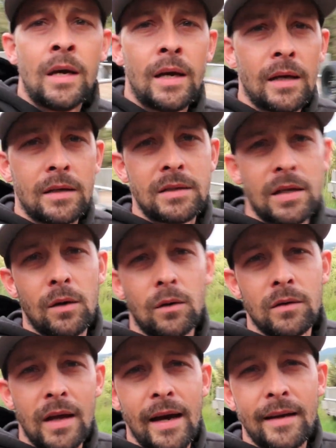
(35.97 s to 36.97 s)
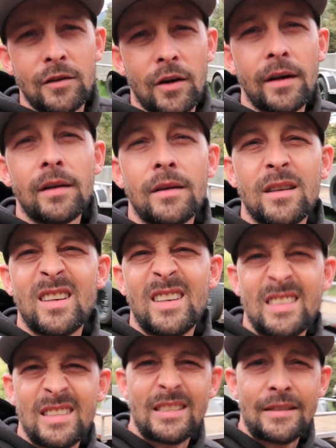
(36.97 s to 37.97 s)
It towed that trailer
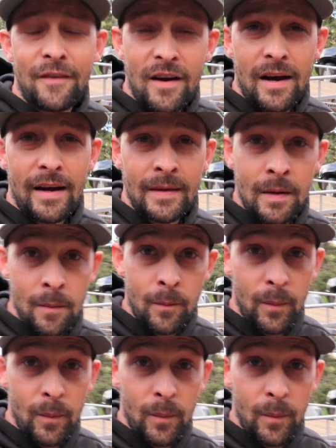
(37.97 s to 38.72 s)
just fine,